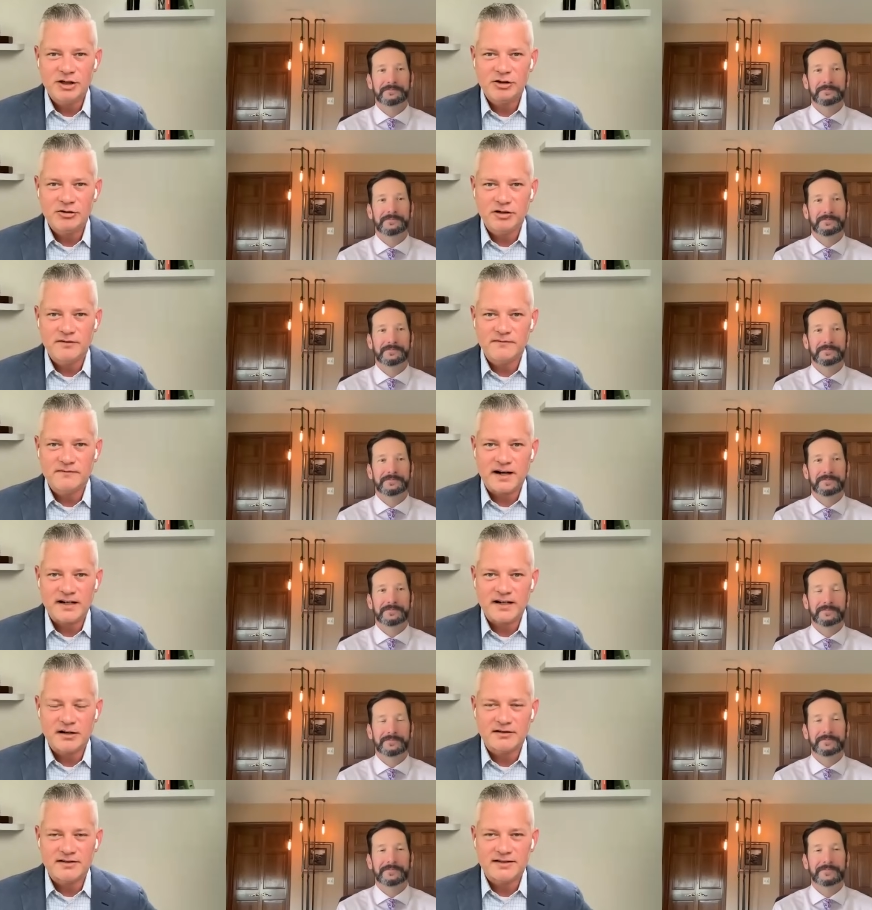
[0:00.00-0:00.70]
Speaker 1: You can
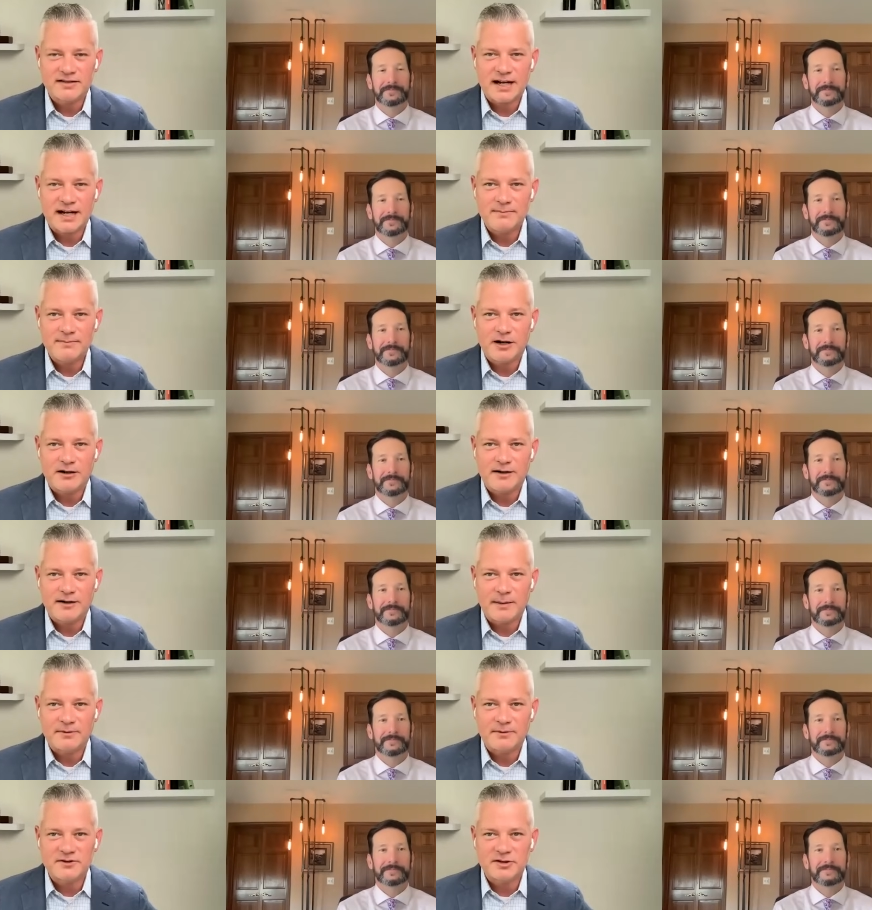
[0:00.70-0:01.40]
find our
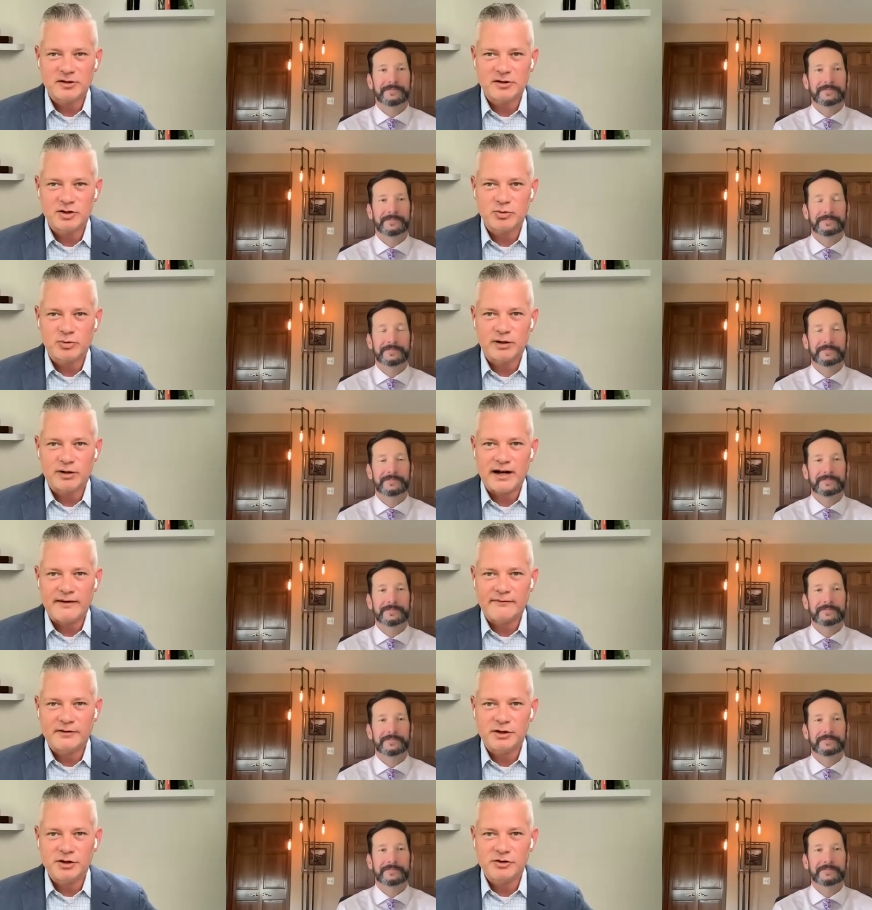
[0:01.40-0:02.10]
sidebar episodes
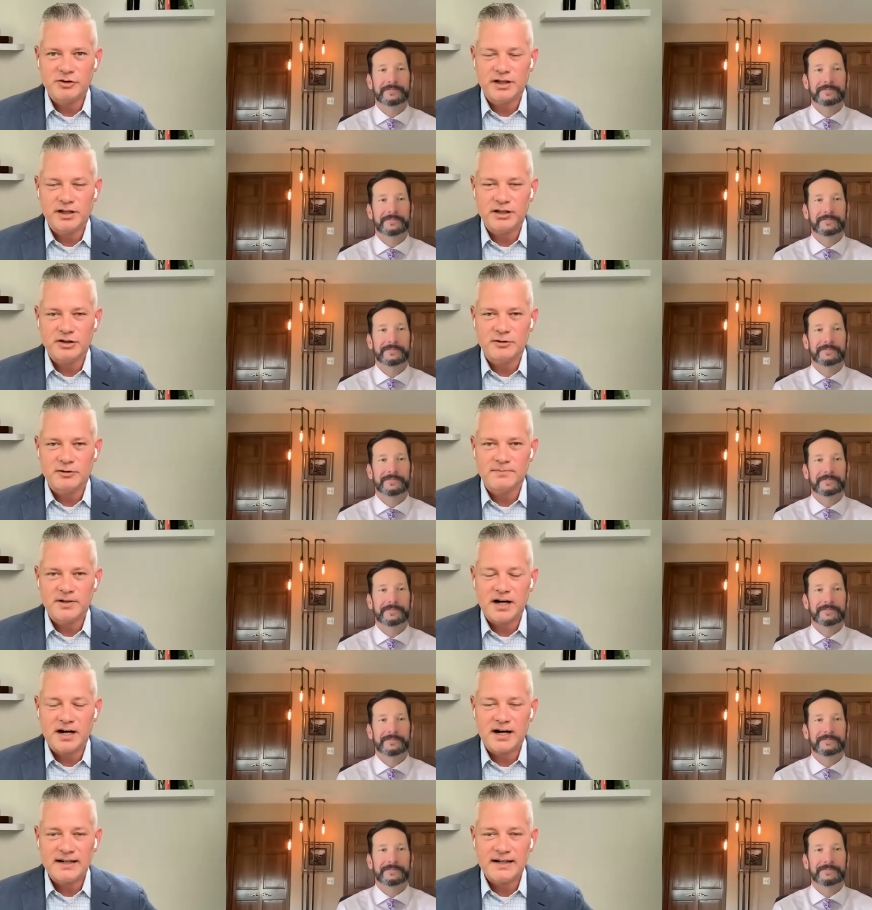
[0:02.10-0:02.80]
wherever you get your
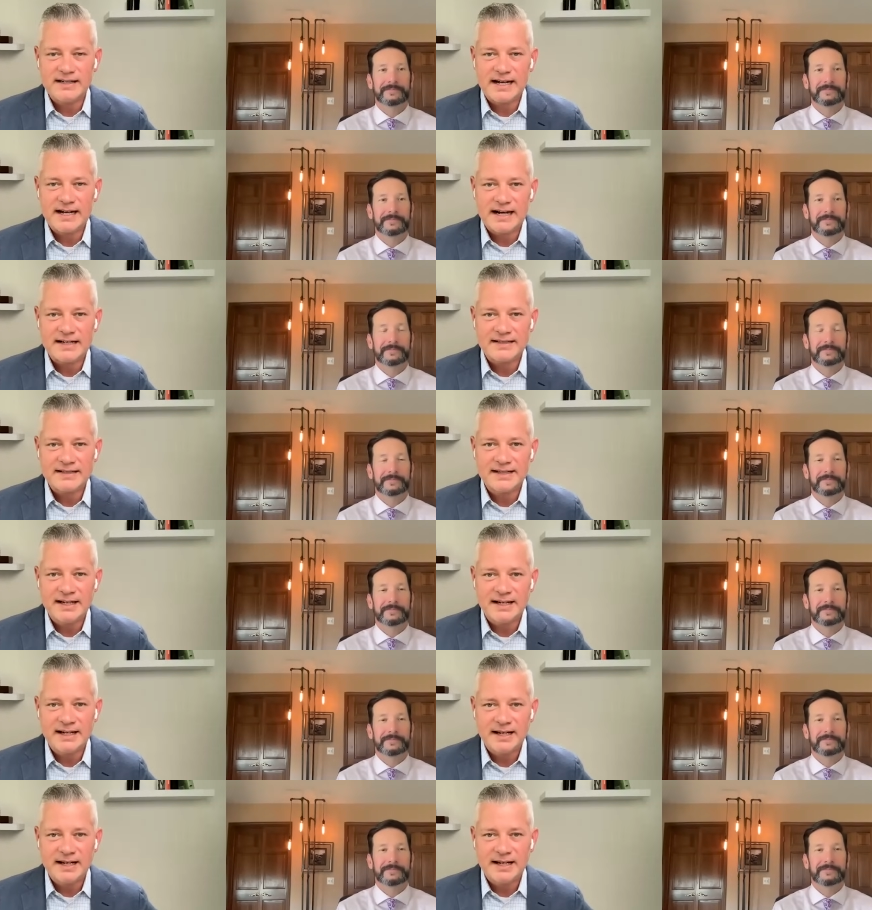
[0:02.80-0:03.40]
podcasts.